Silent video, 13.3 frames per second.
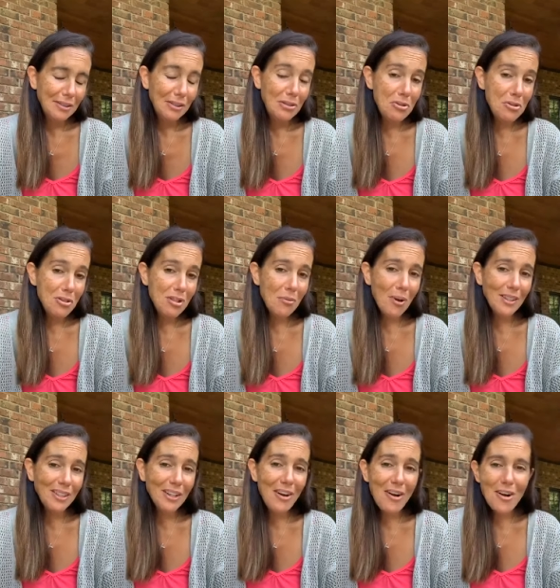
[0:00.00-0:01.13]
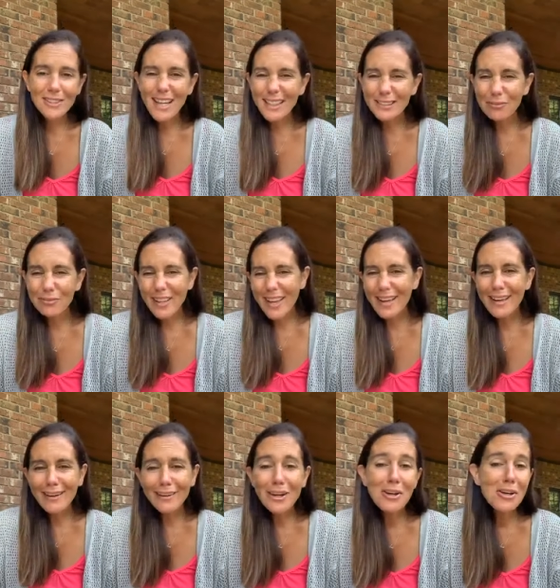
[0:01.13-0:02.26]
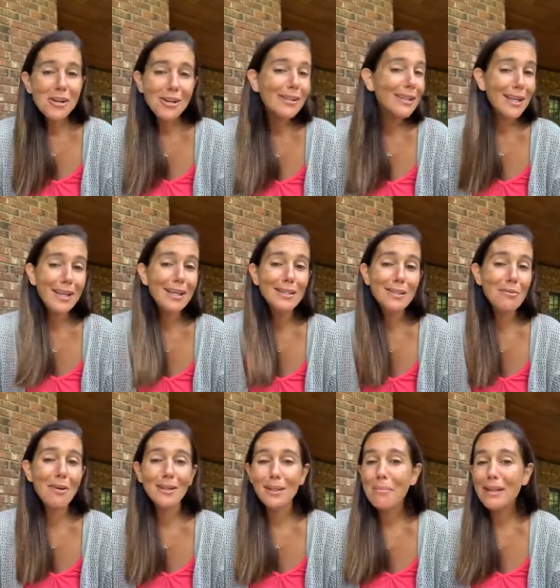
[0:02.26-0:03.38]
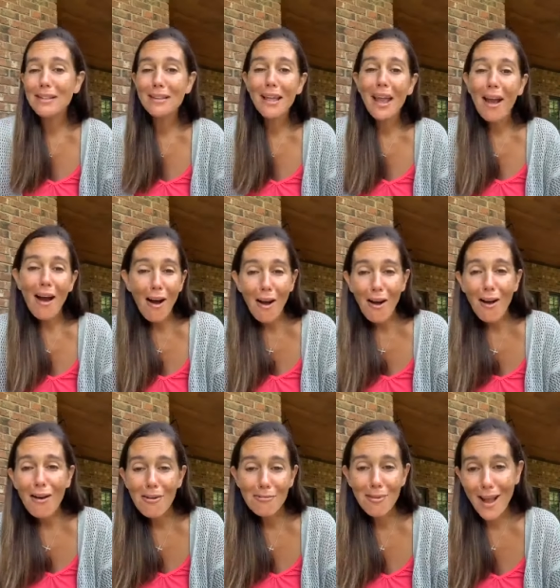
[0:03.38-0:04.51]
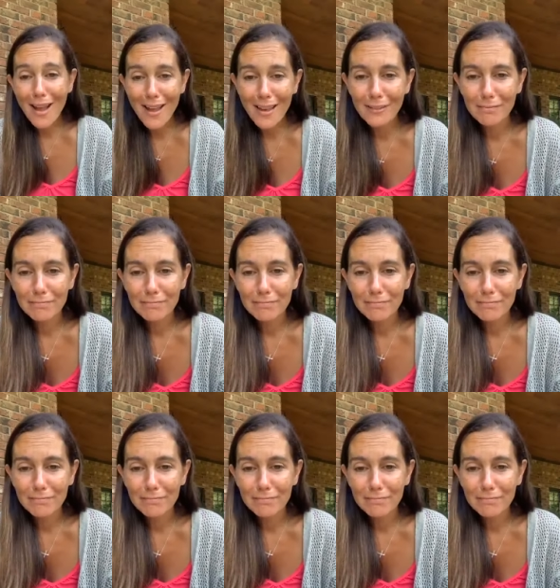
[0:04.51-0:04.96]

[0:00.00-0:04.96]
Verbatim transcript: Who's the one you call Dr. Feel Good? He's the one that makes it all right.